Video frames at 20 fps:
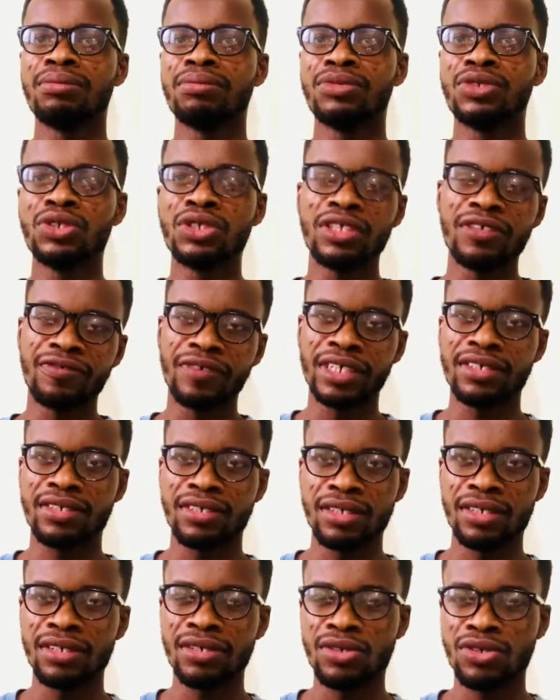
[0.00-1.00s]

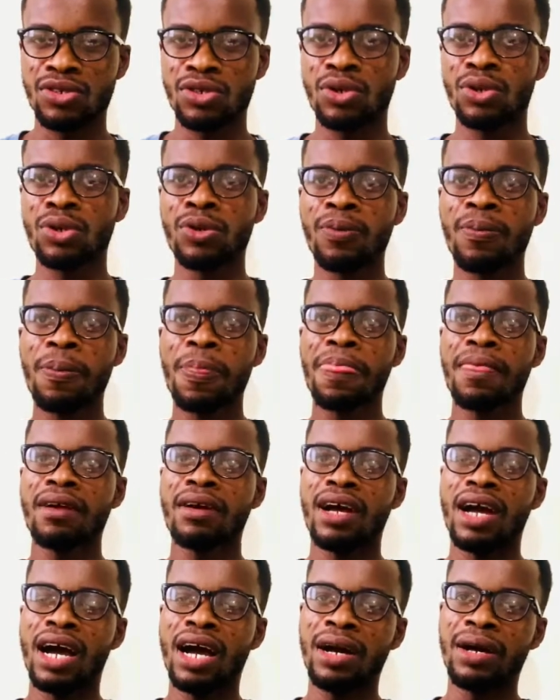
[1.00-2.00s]
universities. So
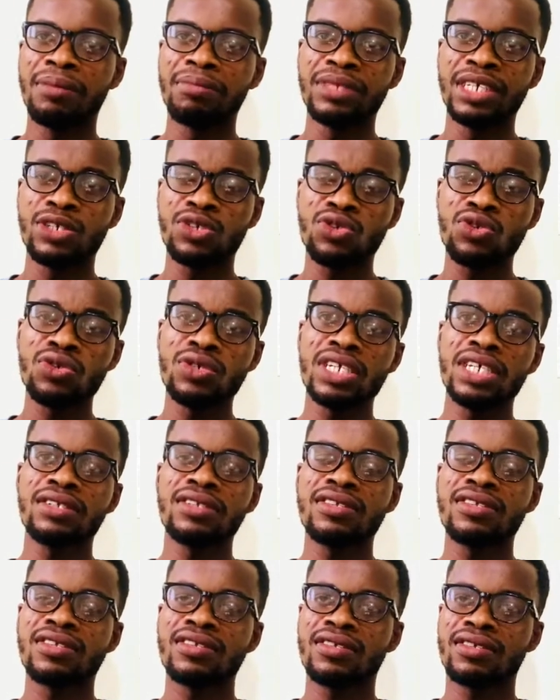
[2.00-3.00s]
the
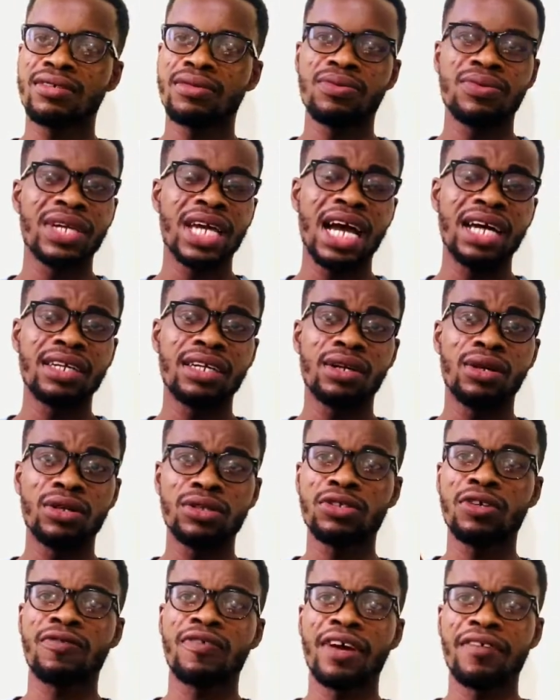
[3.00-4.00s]
students, we had a lot
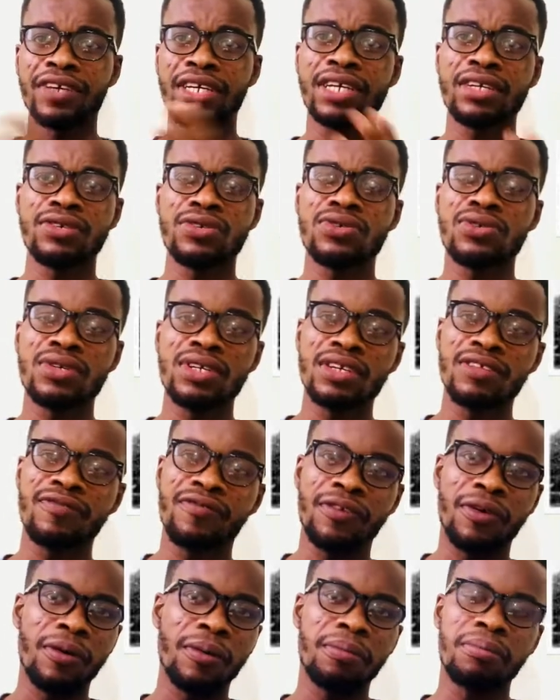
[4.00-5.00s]
of African students
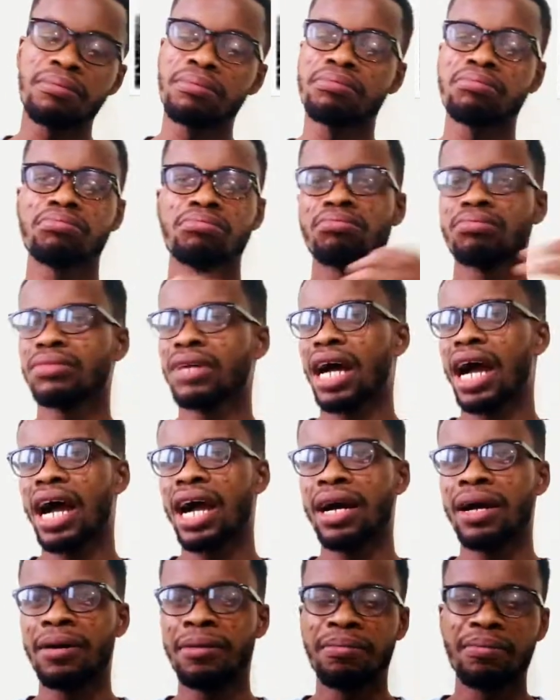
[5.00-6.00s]
from
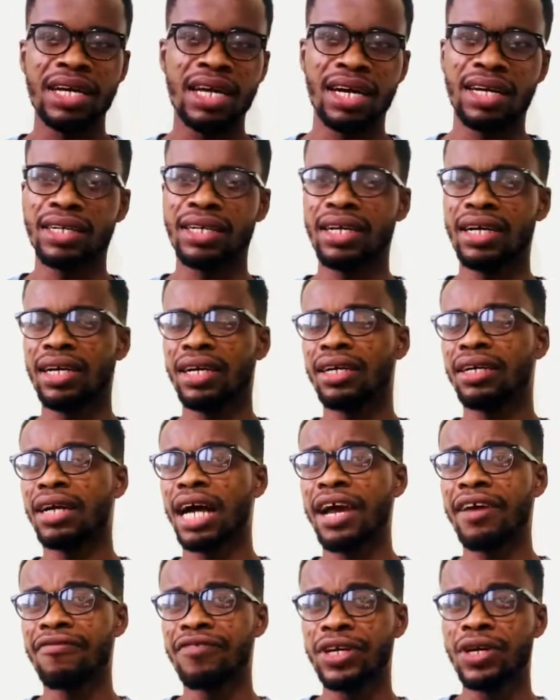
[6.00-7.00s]
Ghana,
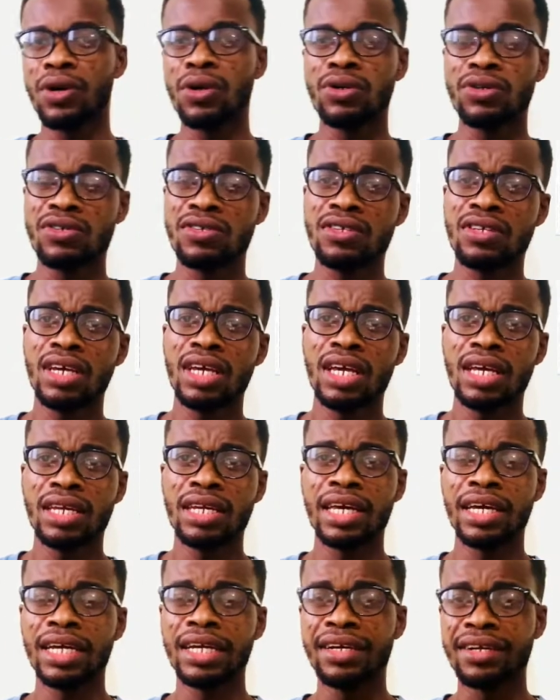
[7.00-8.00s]
Ivory Coast.
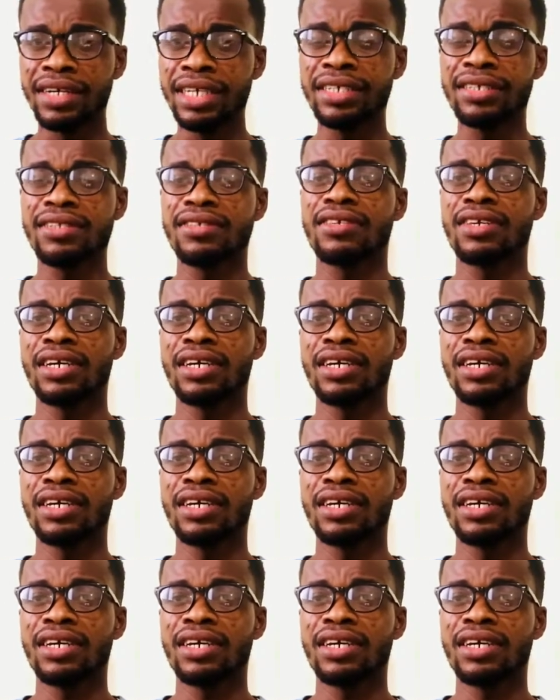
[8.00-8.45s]
The great